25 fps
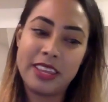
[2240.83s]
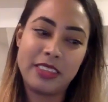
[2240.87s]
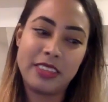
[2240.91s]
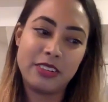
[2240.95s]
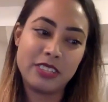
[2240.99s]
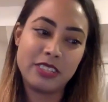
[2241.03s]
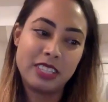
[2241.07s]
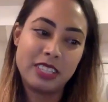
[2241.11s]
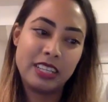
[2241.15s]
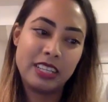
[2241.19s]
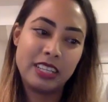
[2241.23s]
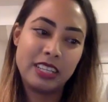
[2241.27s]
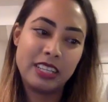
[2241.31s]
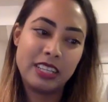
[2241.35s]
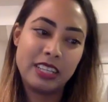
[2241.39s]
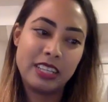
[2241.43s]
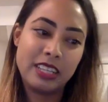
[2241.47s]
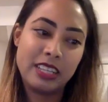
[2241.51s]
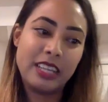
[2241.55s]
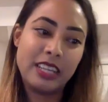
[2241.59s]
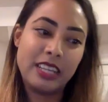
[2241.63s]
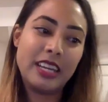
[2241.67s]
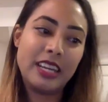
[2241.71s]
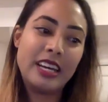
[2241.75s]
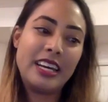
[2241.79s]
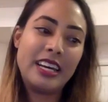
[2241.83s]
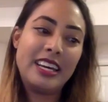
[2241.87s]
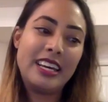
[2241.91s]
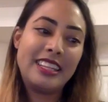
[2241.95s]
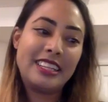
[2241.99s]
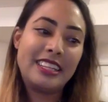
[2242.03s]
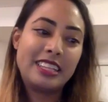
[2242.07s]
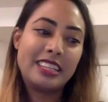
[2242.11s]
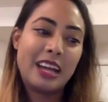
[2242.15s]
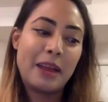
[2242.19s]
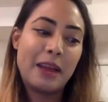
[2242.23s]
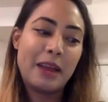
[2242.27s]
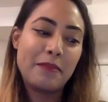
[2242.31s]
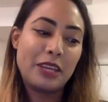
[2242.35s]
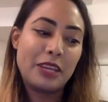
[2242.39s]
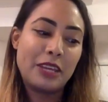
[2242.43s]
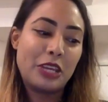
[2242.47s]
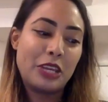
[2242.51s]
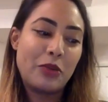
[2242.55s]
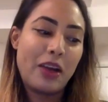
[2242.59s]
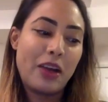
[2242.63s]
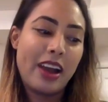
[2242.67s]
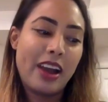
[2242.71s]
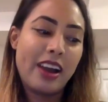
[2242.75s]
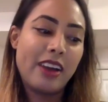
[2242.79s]
There's the the time that you
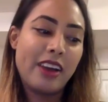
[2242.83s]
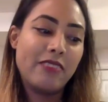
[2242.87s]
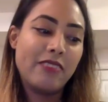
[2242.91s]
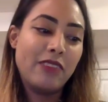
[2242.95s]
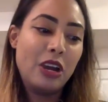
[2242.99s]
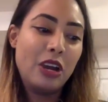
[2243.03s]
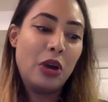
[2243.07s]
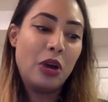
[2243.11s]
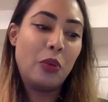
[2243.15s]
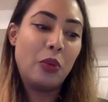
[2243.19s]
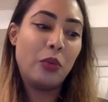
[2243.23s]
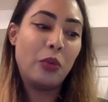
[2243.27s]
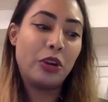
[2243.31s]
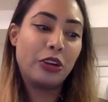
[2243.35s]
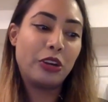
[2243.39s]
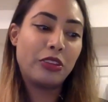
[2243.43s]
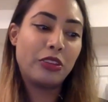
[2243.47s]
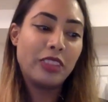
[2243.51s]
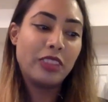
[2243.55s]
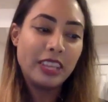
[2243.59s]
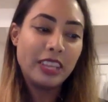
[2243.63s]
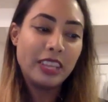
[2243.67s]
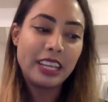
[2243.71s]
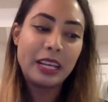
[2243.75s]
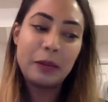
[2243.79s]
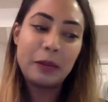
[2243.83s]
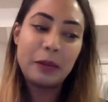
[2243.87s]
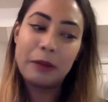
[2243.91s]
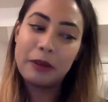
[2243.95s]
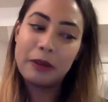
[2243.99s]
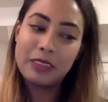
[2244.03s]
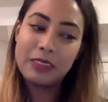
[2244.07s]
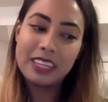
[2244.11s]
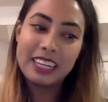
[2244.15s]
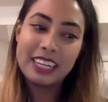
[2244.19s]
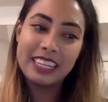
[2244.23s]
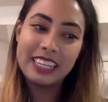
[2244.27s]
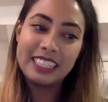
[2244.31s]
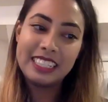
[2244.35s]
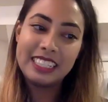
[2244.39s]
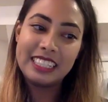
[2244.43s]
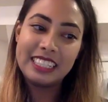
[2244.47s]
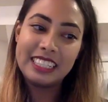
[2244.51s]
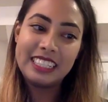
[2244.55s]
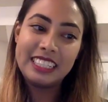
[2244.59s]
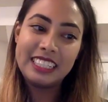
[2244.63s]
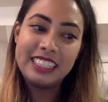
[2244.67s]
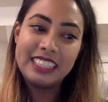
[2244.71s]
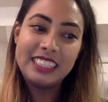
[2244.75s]
have where you're thinking about the idea,